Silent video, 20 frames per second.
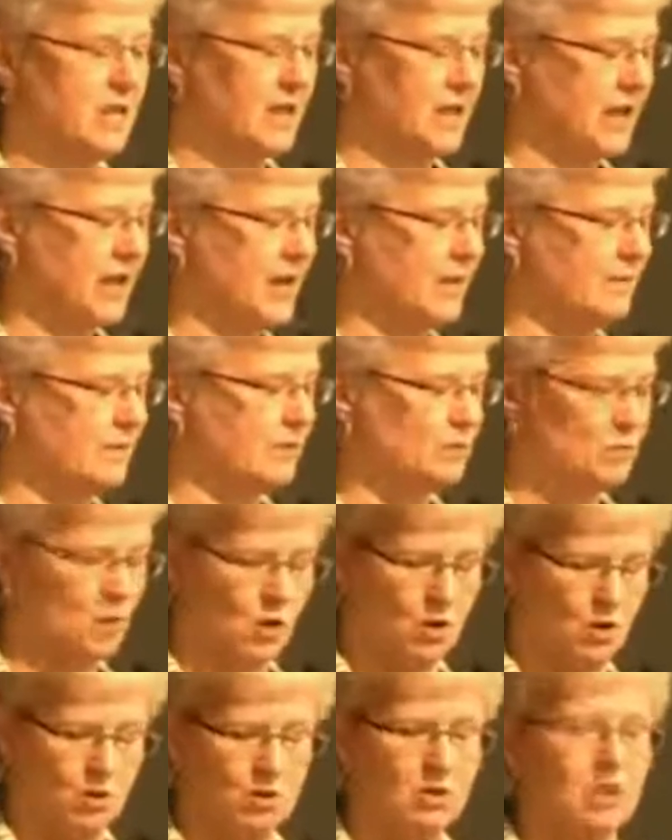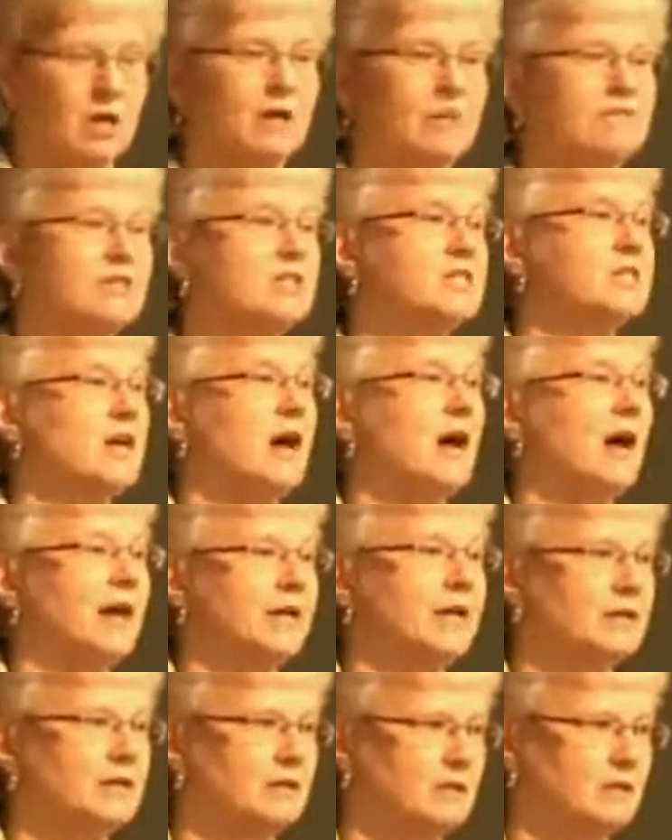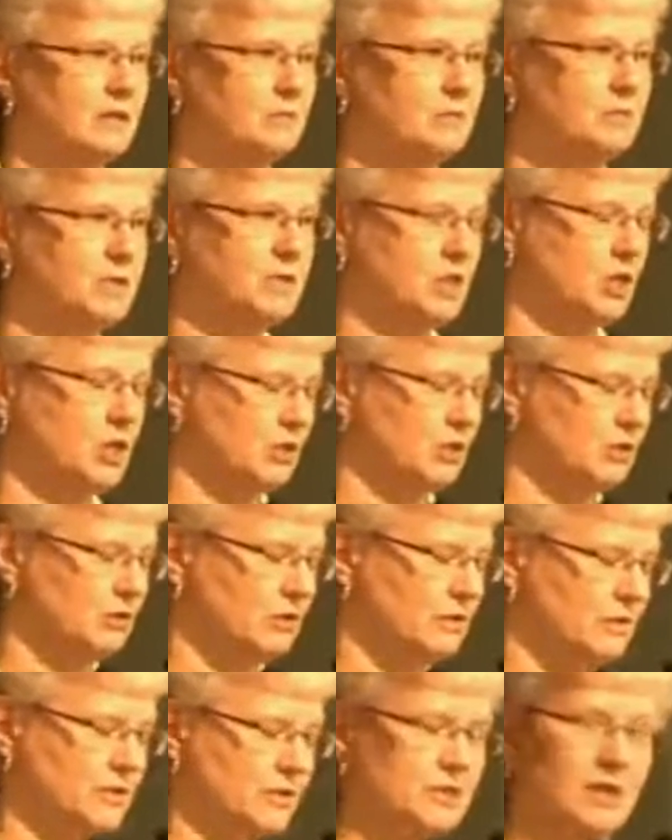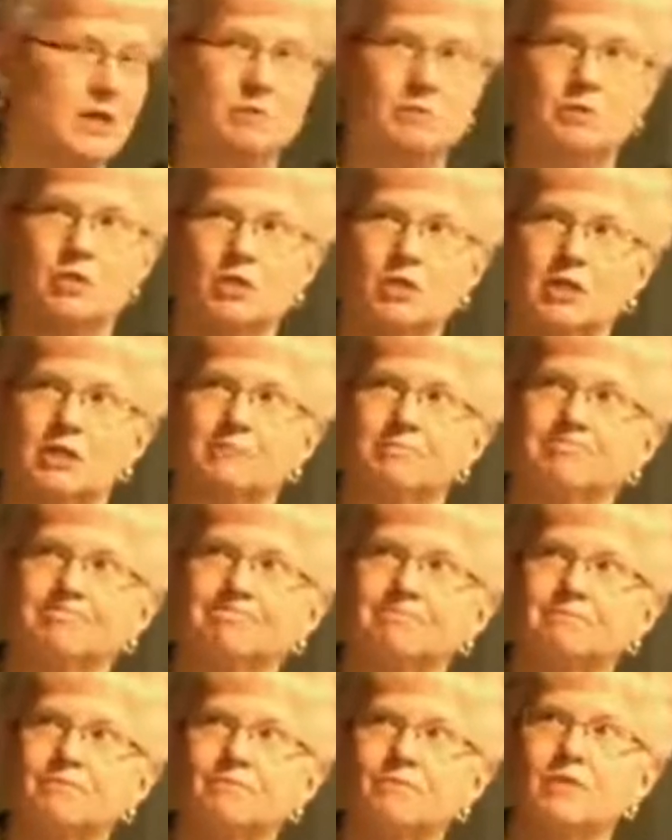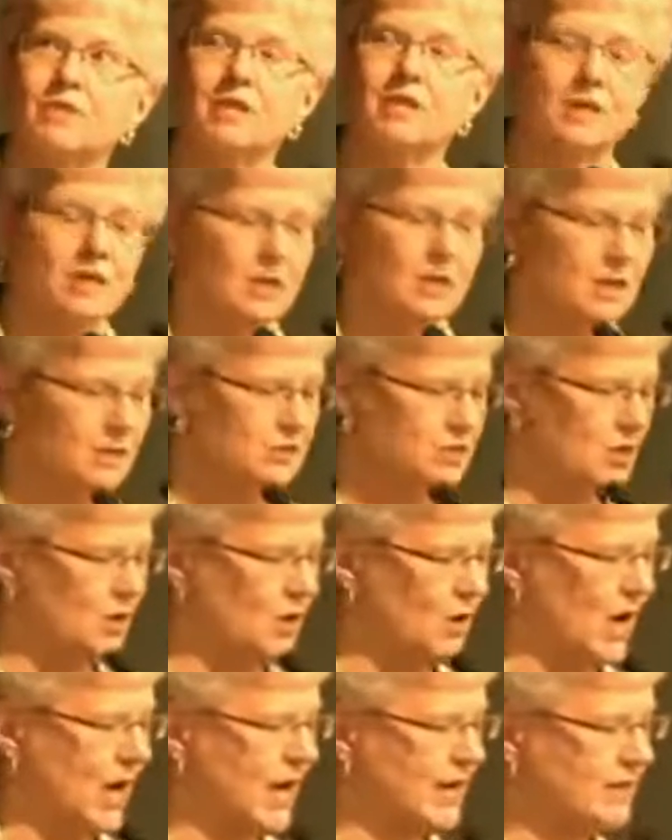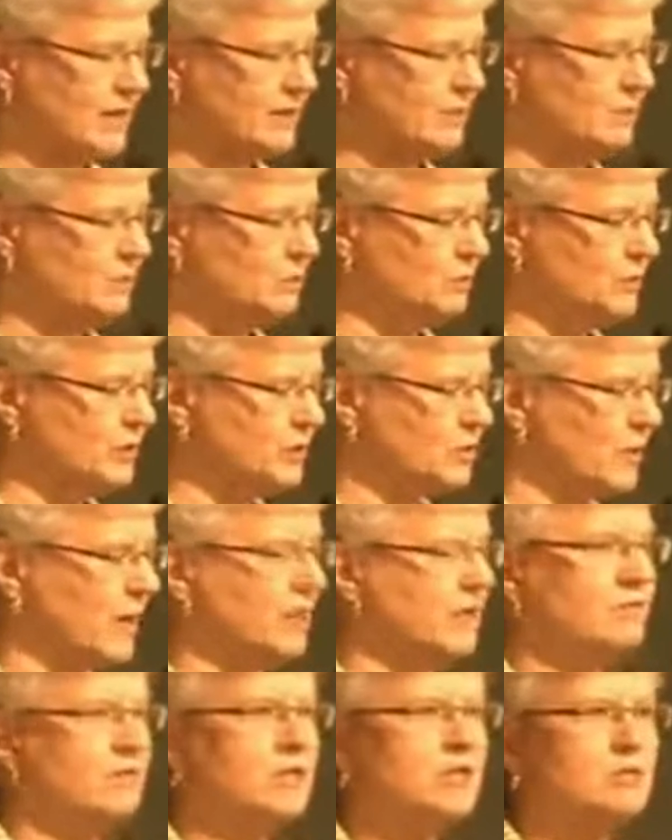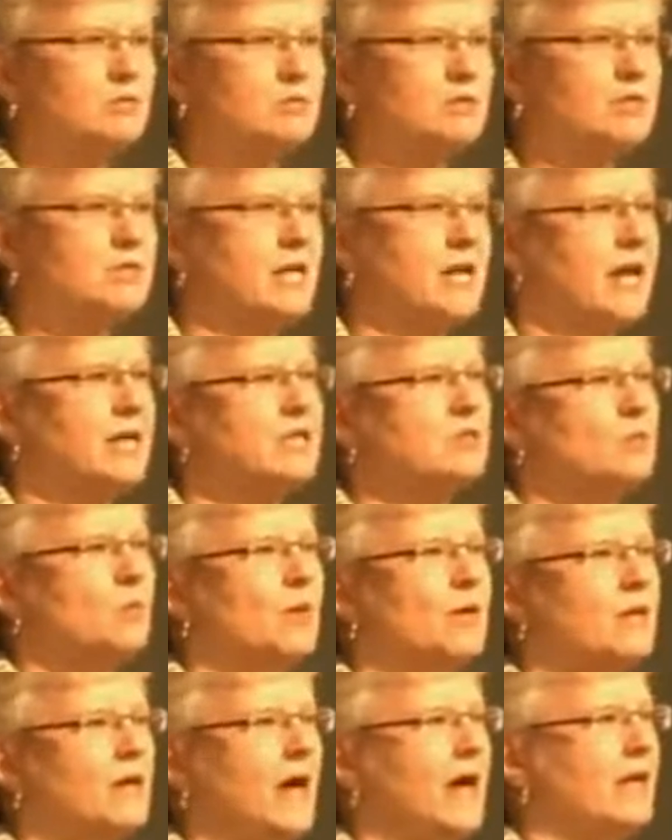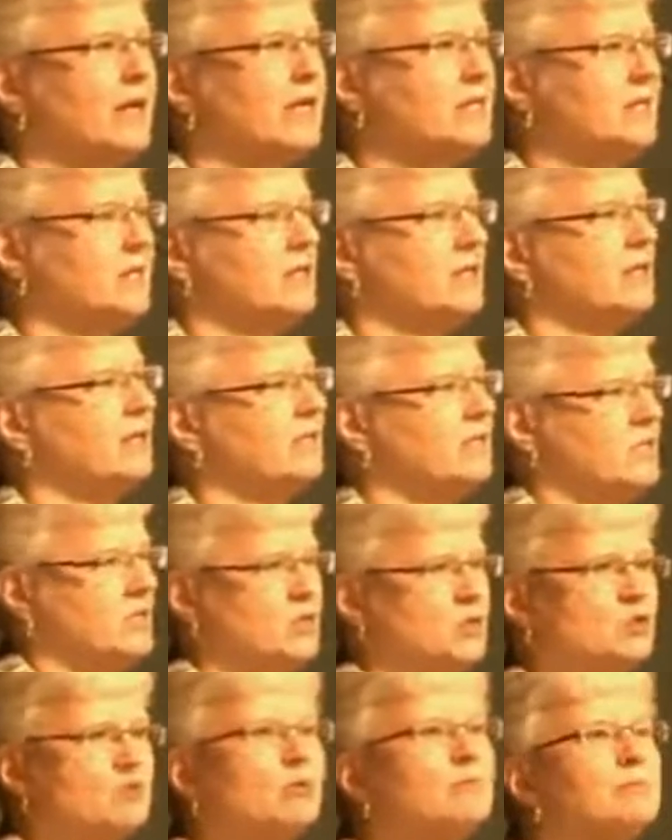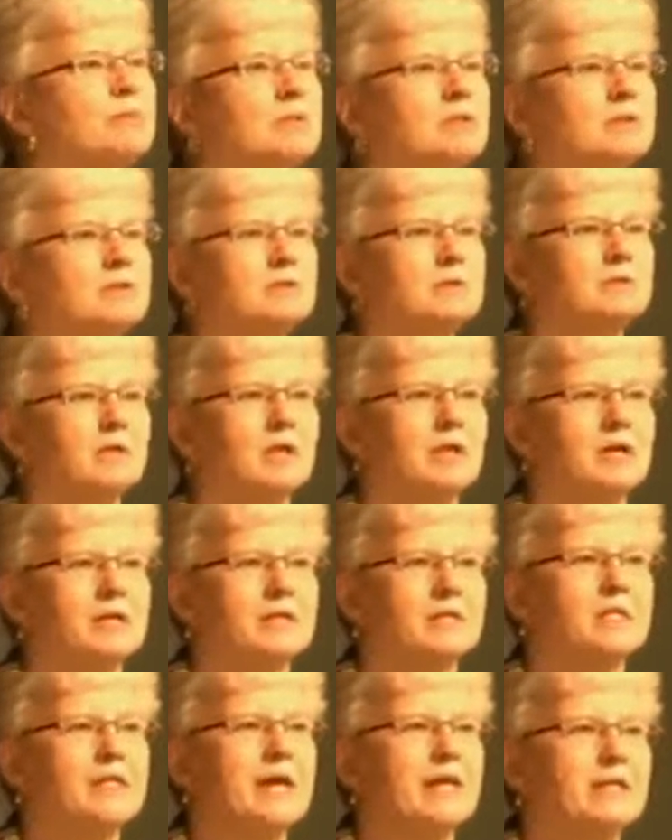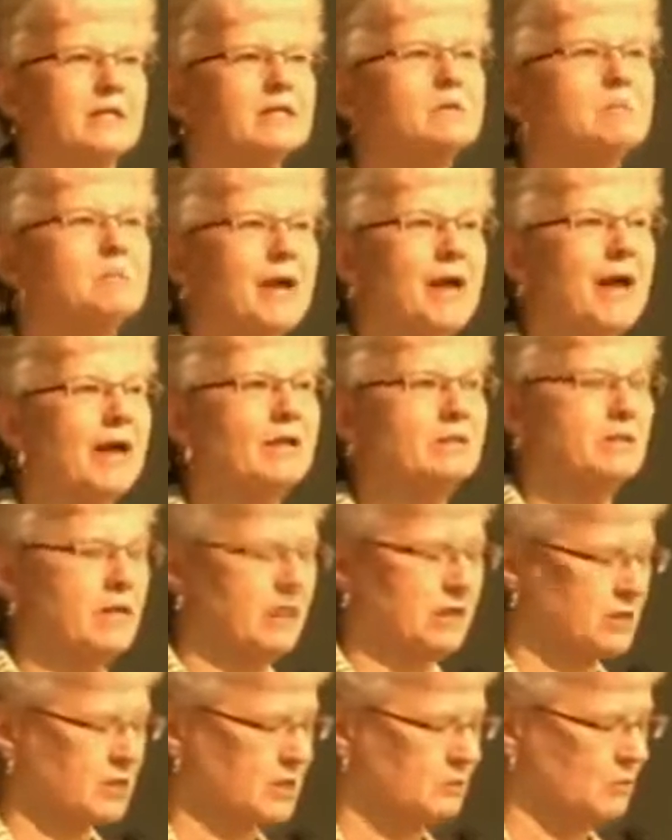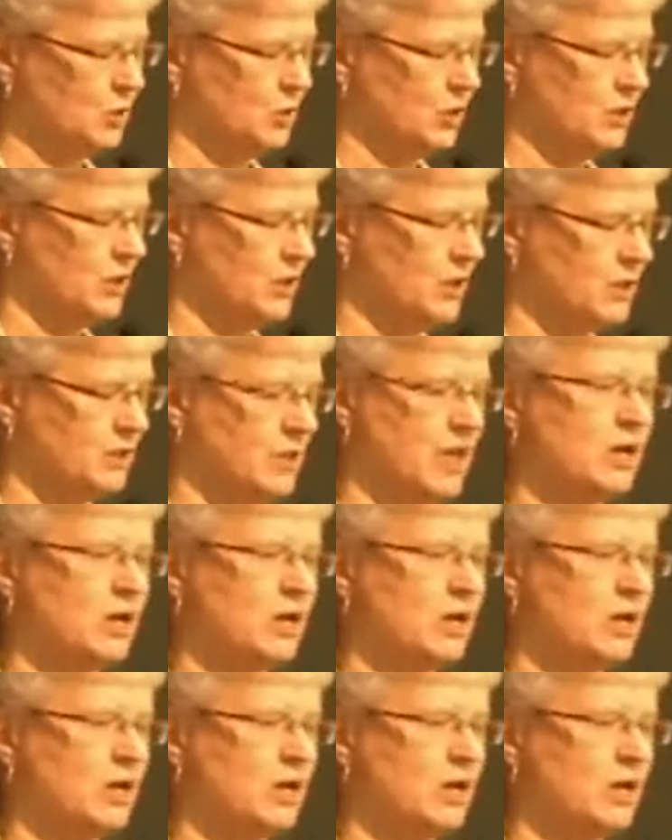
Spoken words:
and the role of design in particular in the state of Michigan. So the creative industries has what I like to think of as a triple net impact on a community. Not